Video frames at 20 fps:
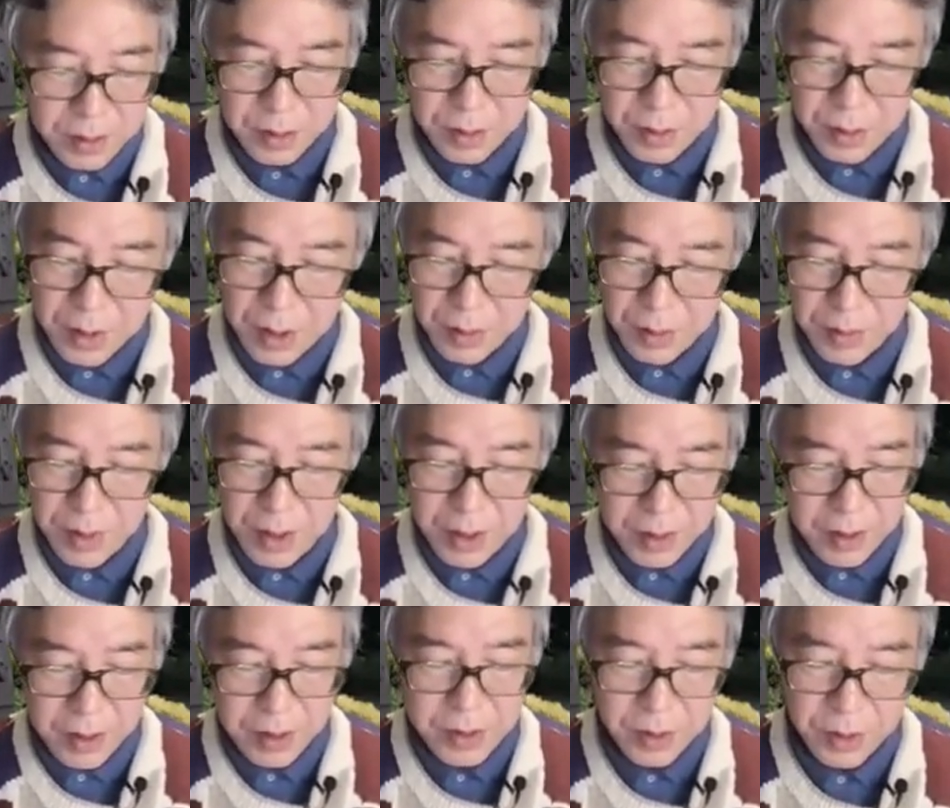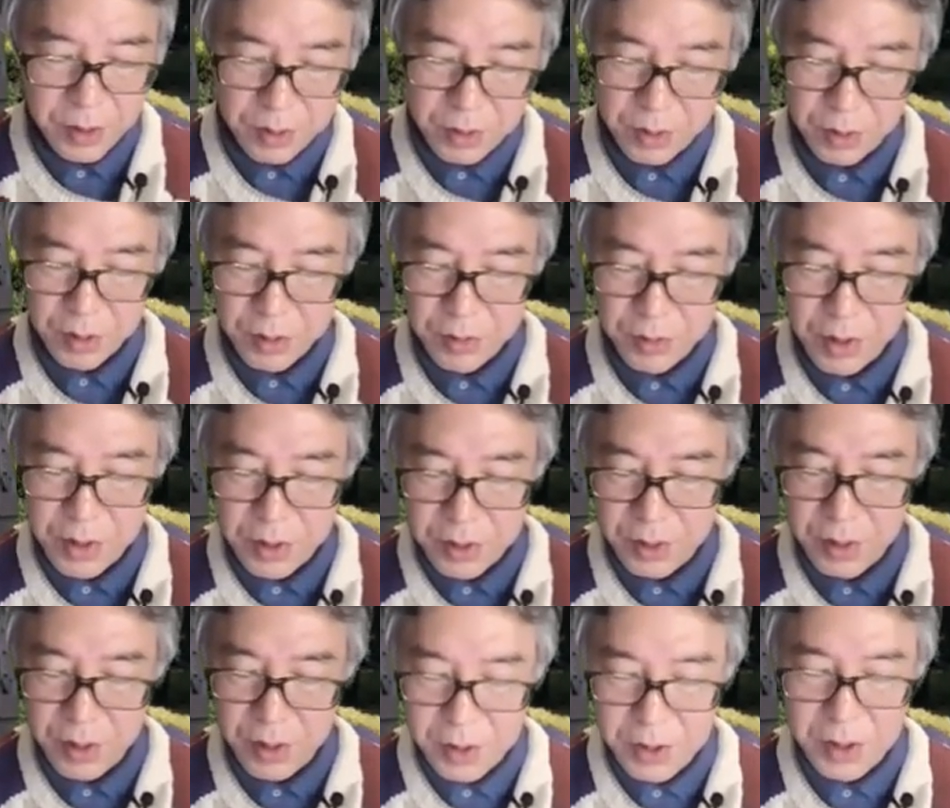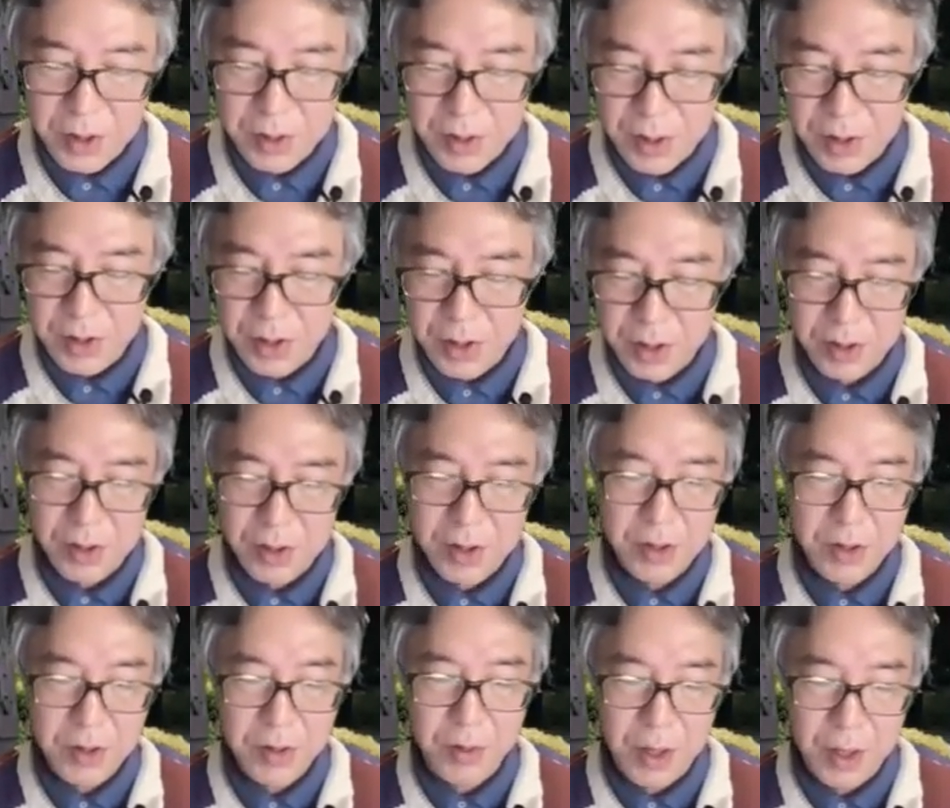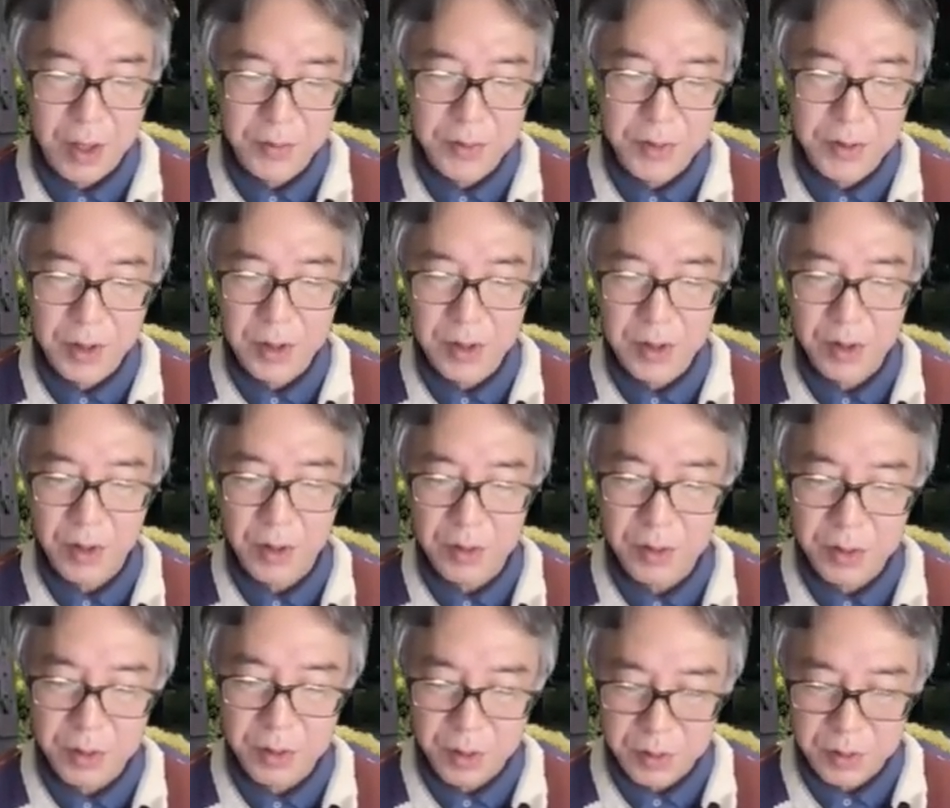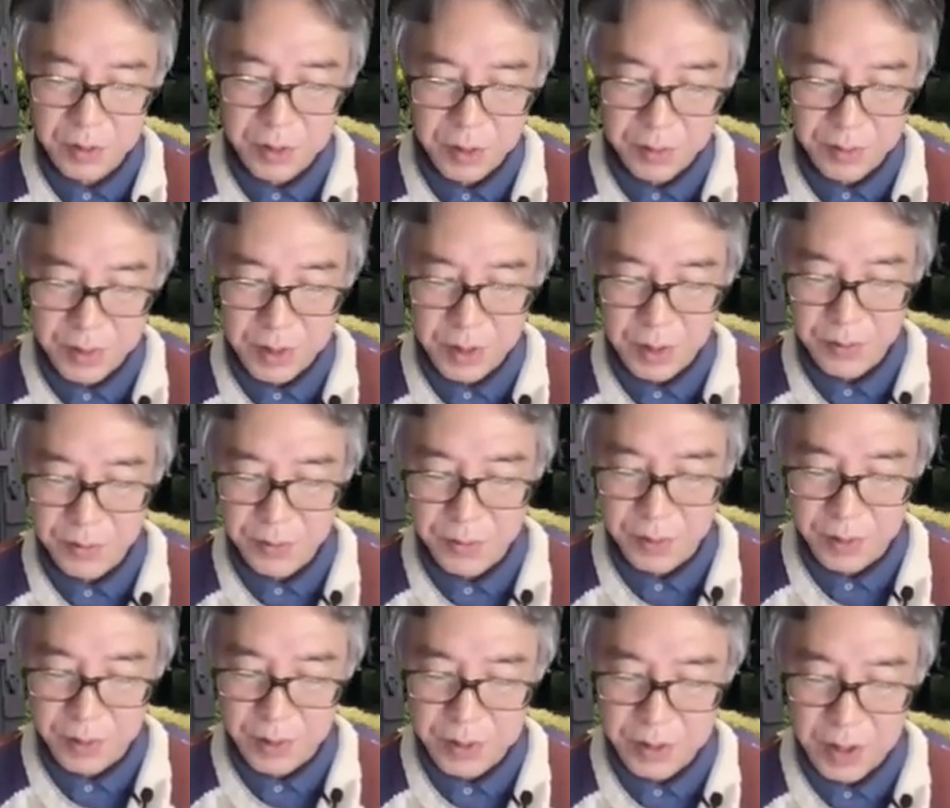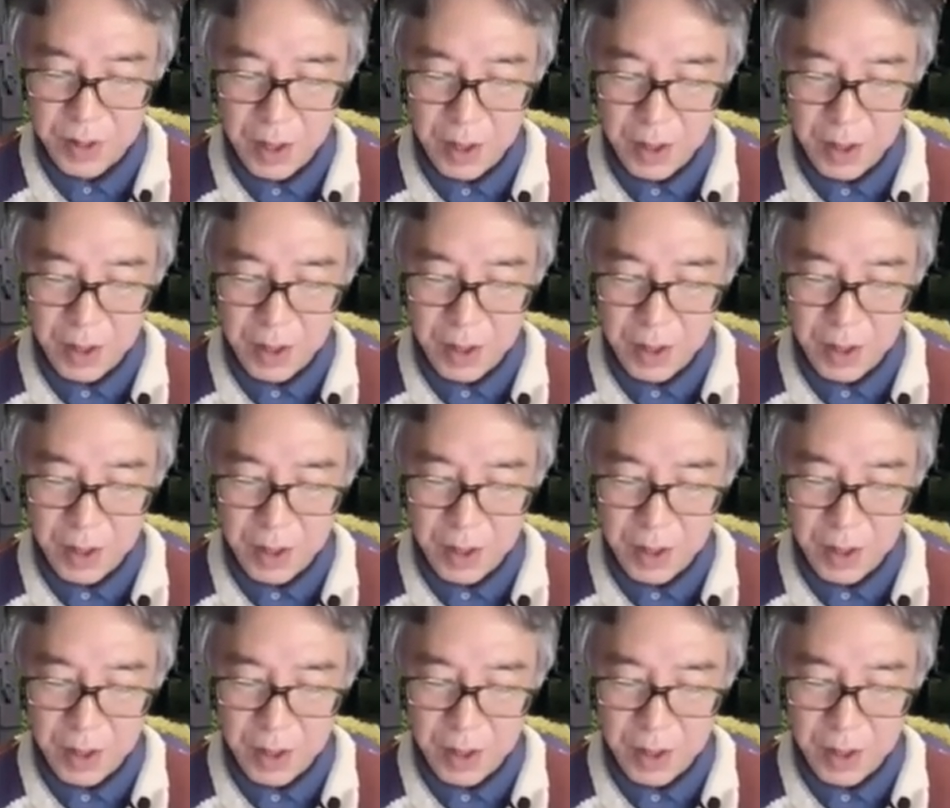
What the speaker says: You can write this Newton equation. This describes this non-conservative force.